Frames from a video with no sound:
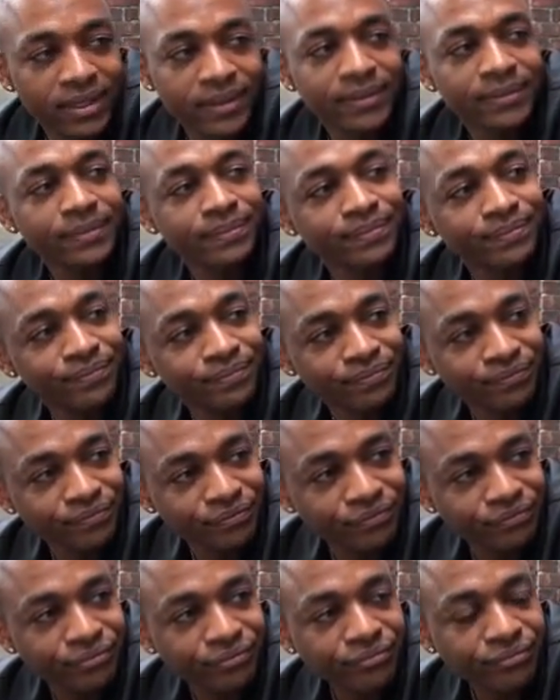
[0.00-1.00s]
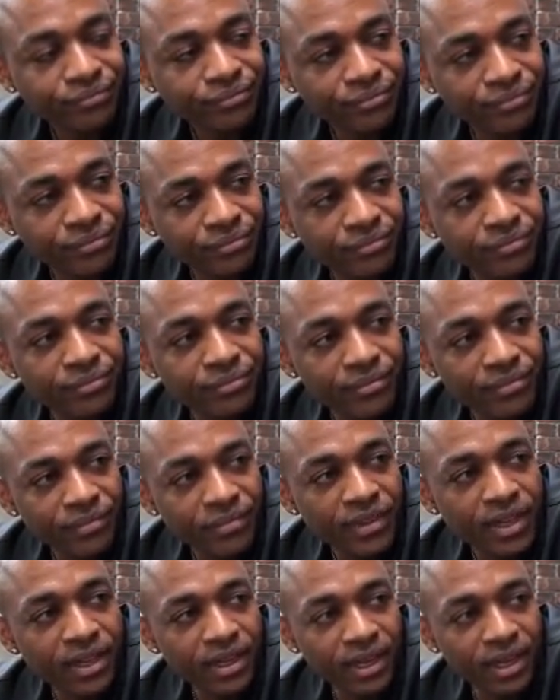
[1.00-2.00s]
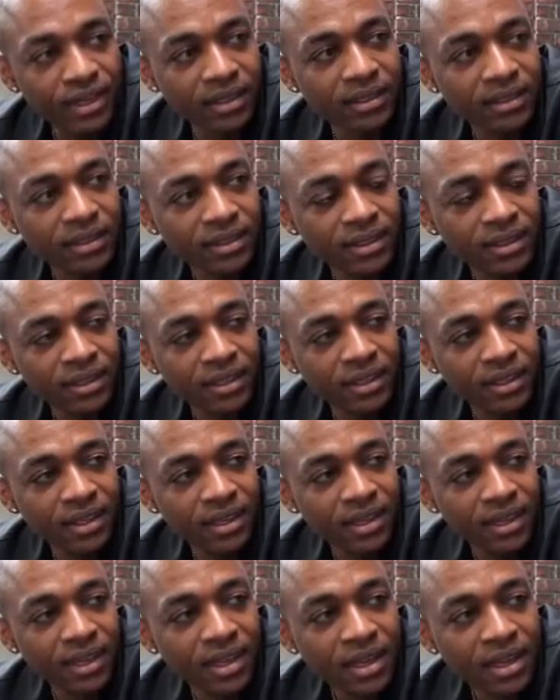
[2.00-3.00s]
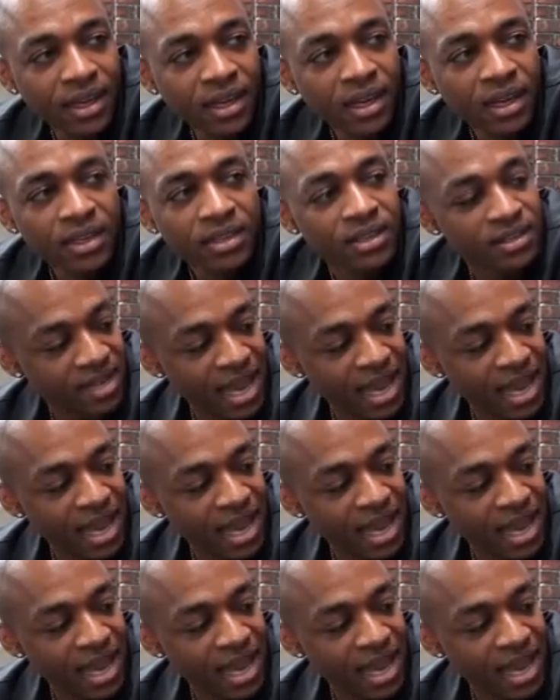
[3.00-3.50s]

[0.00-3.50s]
That was another part of the... You guys look like you were just having fun while you